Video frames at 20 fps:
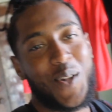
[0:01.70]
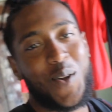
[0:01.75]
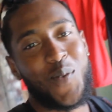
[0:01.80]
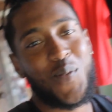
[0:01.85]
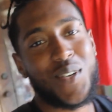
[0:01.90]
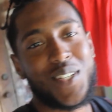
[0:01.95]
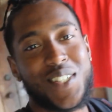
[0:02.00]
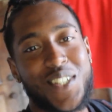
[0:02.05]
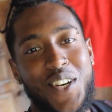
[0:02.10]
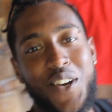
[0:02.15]

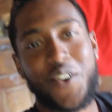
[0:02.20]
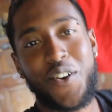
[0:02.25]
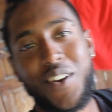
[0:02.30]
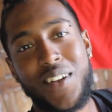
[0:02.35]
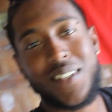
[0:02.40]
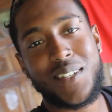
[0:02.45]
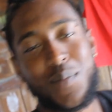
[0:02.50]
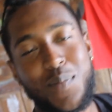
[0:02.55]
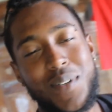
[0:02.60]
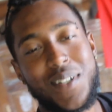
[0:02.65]
What's good,
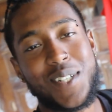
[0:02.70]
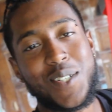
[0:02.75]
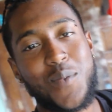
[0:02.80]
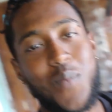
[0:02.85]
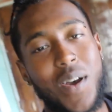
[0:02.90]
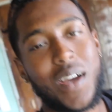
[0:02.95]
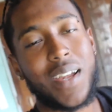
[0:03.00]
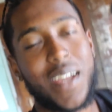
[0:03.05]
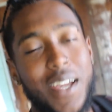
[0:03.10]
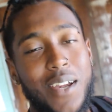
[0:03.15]
little bulls?
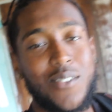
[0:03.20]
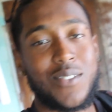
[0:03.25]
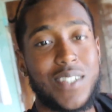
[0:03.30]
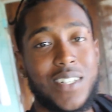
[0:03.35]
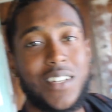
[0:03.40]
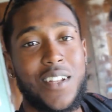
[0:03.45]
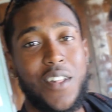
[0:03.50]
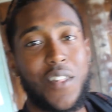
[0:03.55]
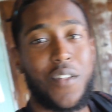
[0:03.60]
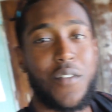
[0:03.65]
Back again with
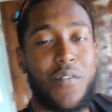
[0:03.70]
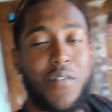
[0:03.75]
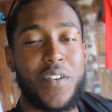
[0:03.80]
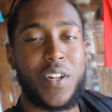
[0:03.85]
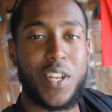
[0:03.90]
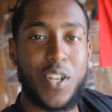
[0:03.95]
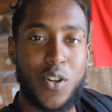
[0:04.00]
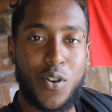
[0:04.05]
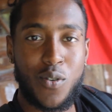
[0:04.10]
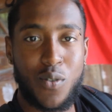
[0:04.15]
another
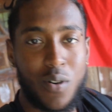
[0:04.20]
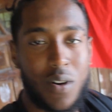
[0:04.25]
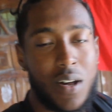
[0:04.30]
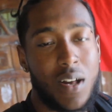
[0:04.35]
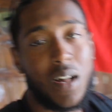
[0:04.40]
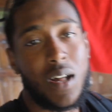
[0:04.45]
video.